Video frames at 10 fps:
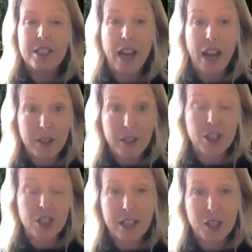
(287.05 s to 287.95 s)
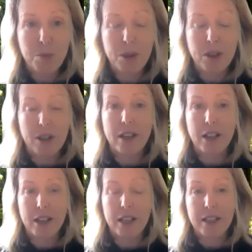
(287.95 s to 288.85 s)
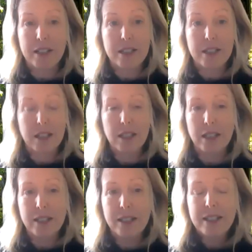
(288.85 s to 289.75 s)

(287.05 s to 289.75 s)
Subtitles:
having a shared experience and learning and discussing.